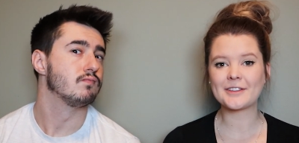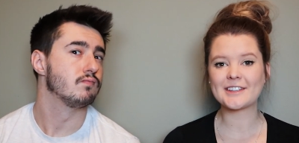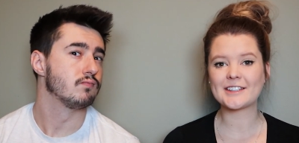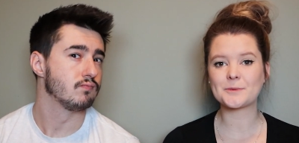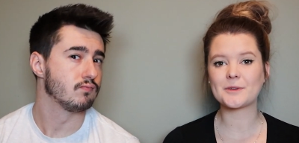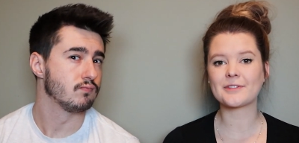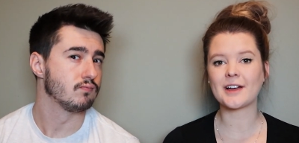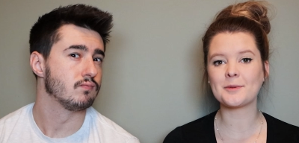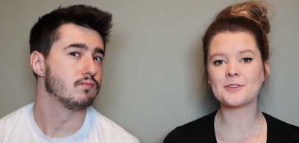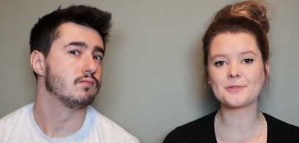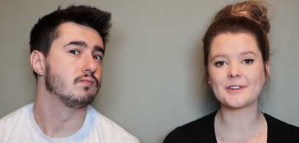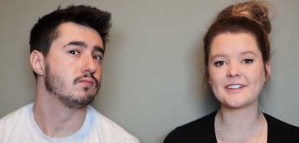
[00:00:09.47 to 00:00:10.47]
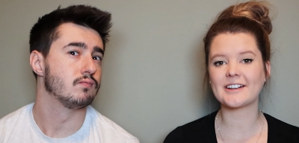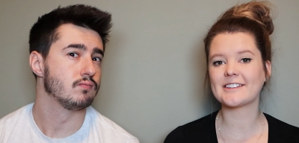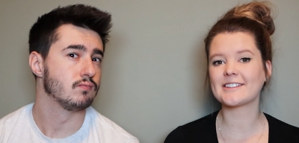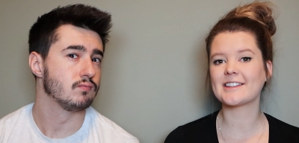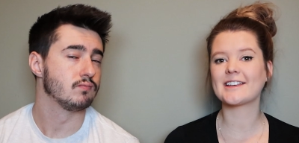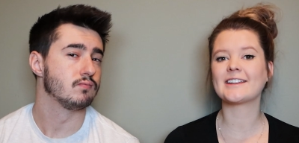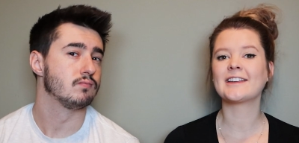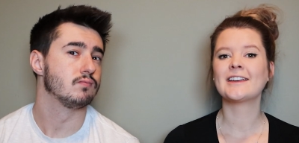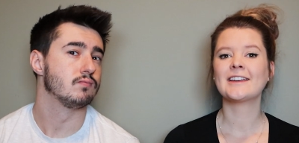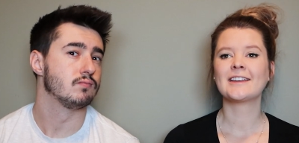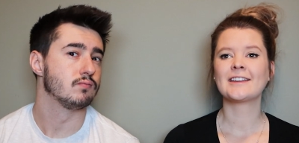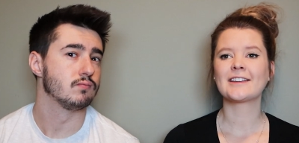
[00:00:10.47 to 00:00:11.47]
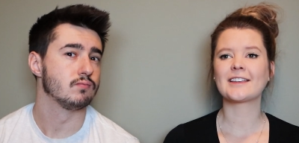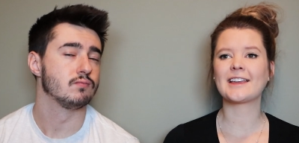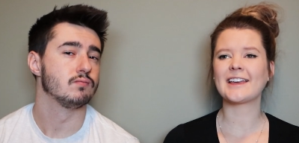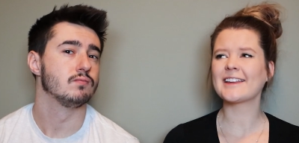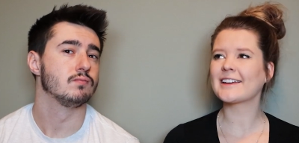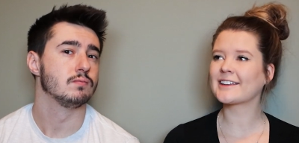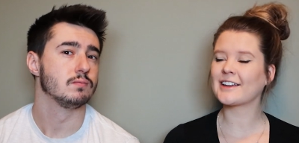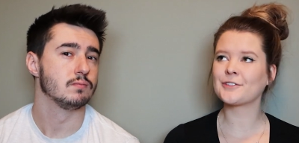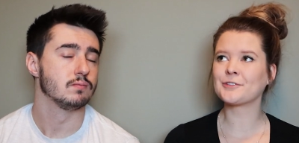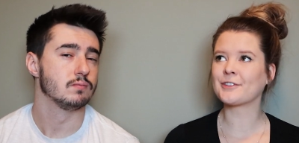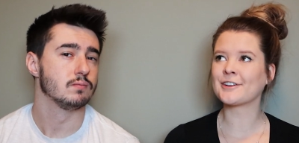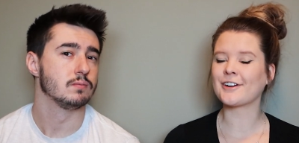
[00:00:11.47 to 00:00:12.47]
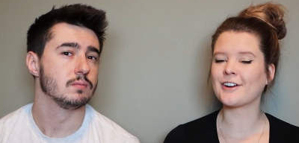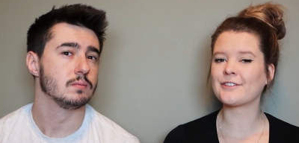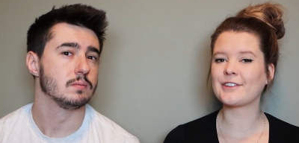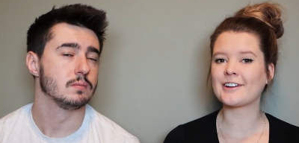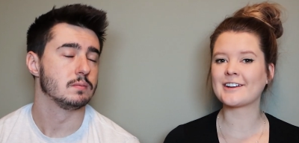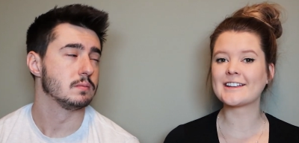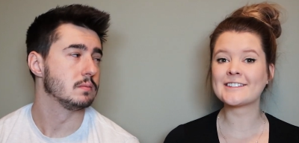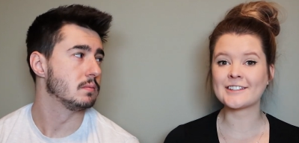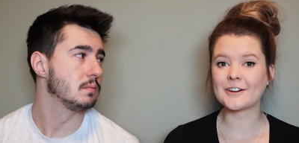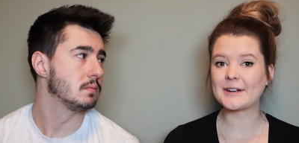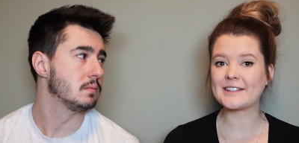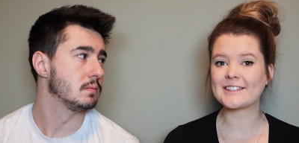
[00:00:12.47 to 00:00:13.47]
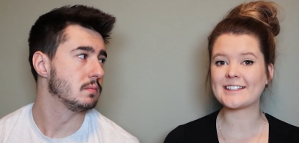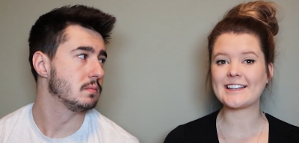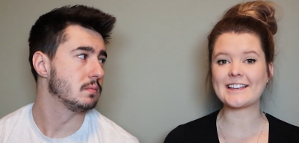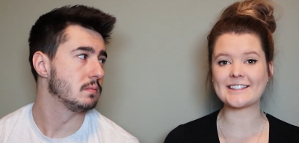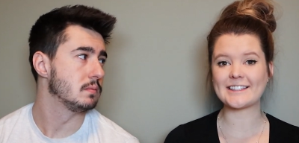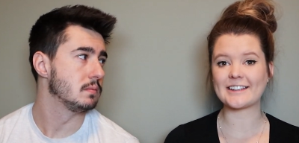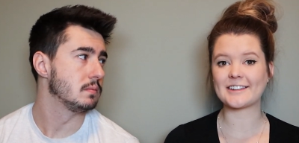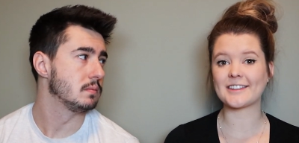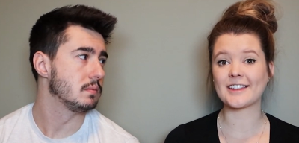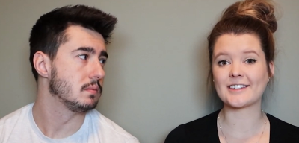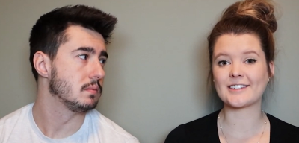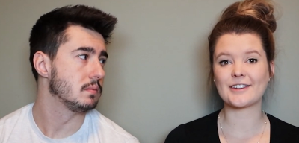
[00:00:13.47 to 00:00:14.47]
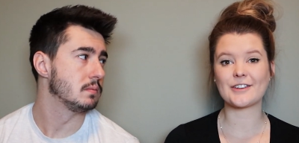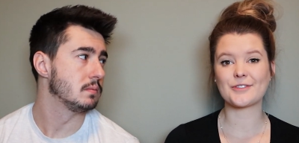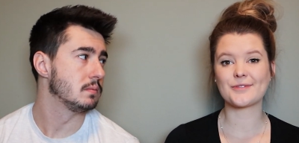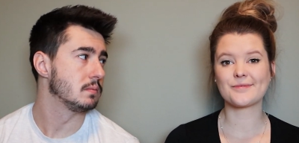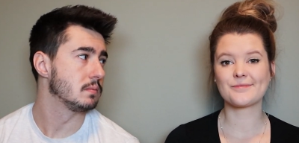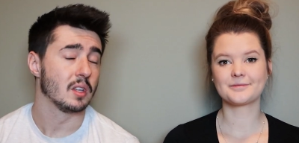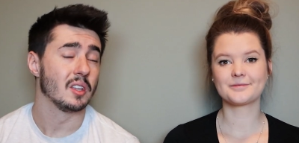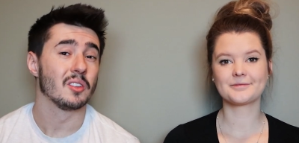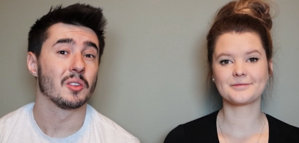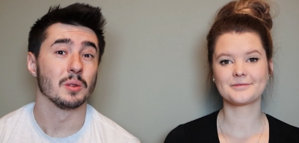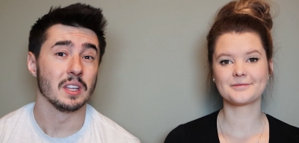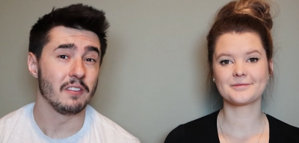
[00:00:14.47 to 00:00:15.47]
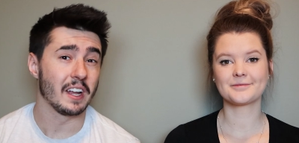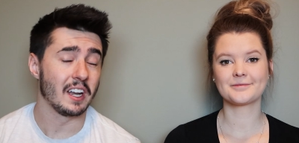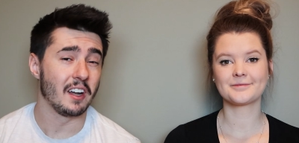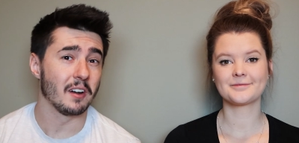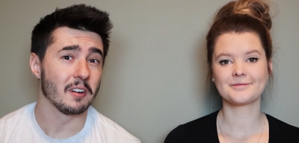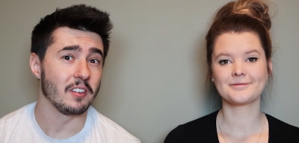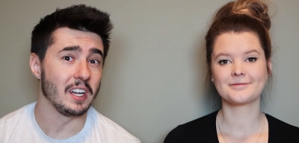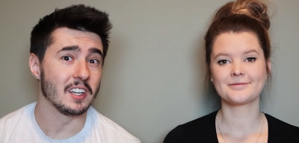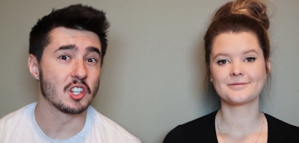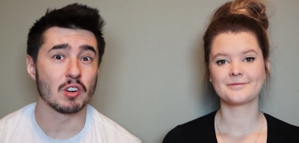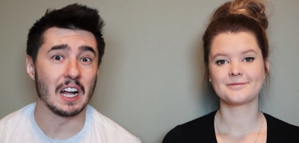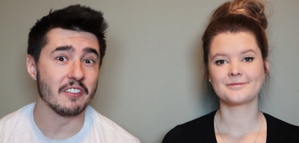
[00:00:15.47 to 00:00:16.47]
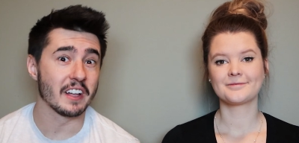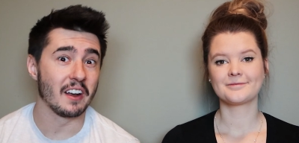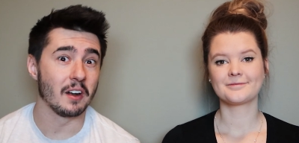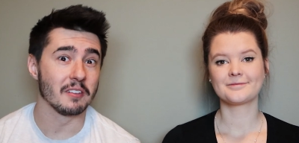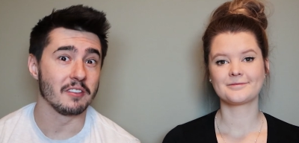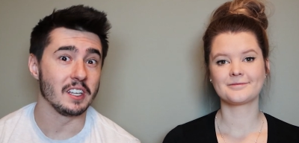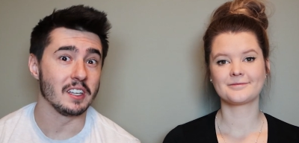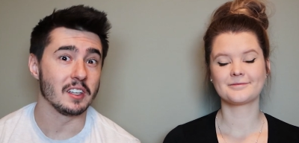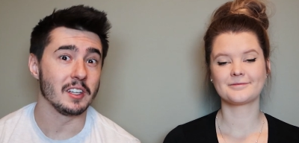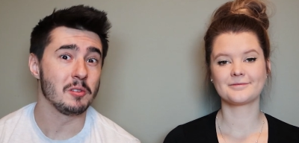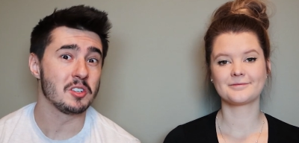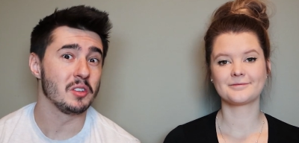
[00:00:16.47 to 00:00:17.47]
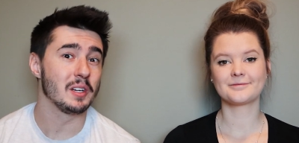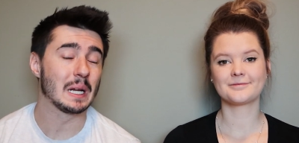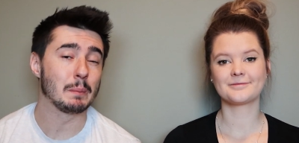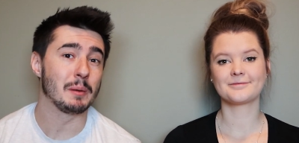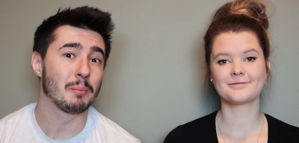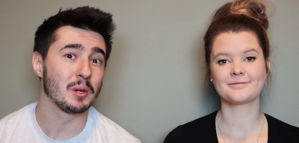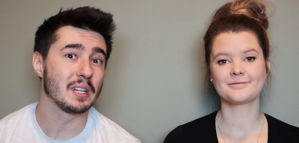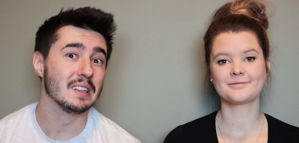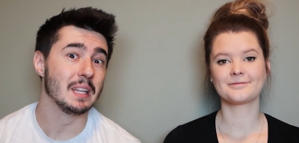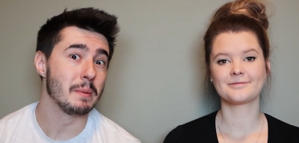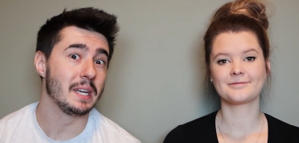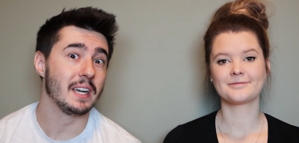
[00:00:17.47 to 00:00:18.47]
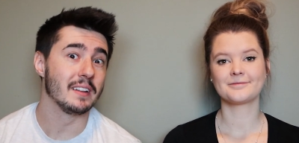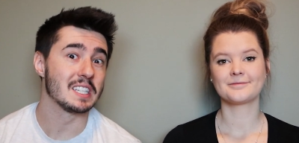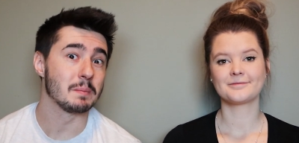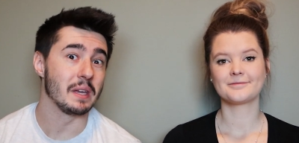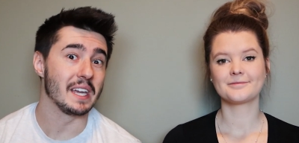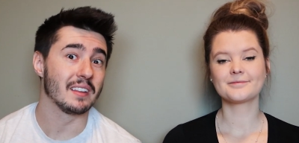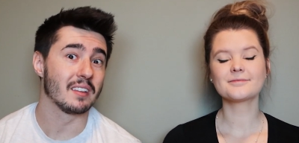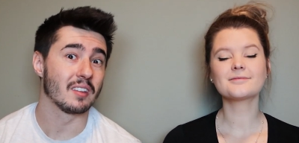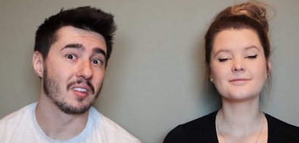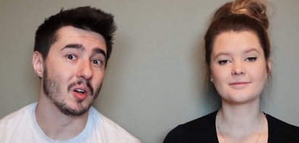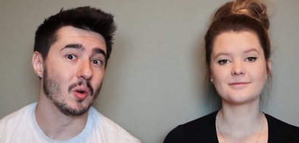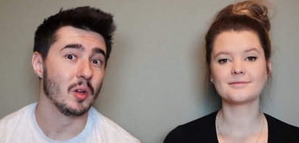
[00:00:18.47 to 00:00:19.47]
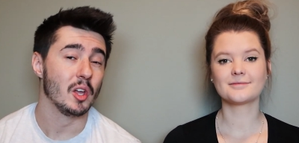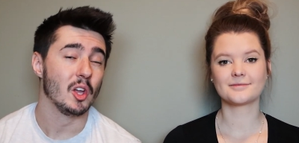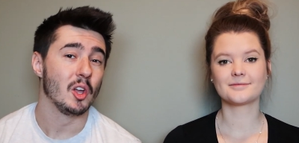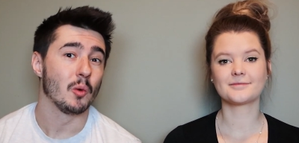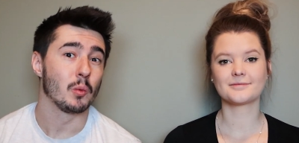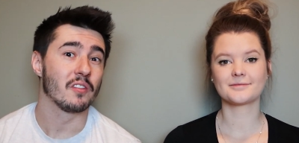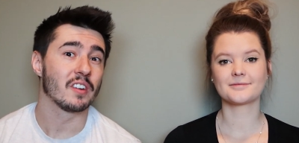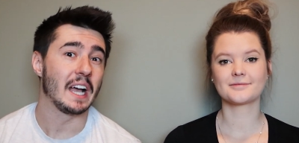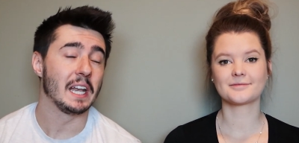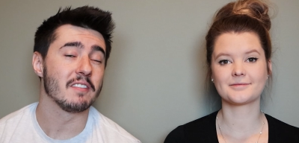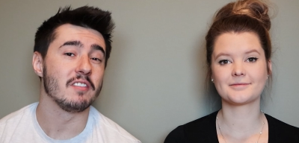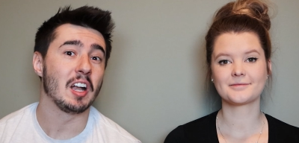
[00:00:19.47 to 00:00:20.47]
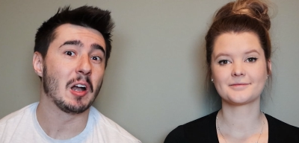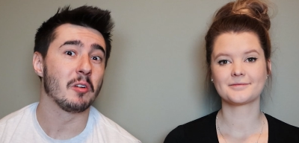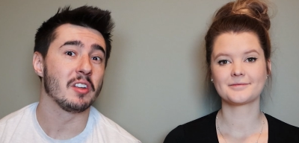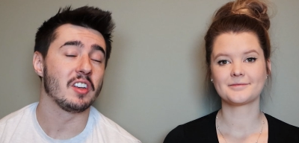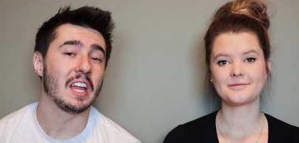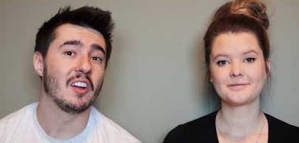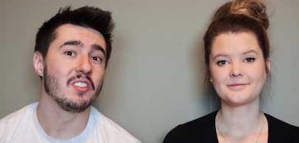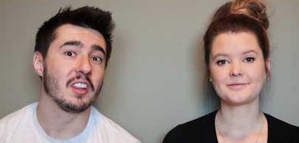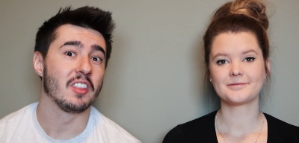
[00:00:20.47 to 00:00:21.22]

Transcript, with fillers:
Speaker 1: about this, we've come to realize that getting a gift for an RVer isn't always the easiest thing to do.
Speaker 2: So living in an RV and traveling in an RV, usually you're gonna be pretty limited in space, so we've kind of narrowed it down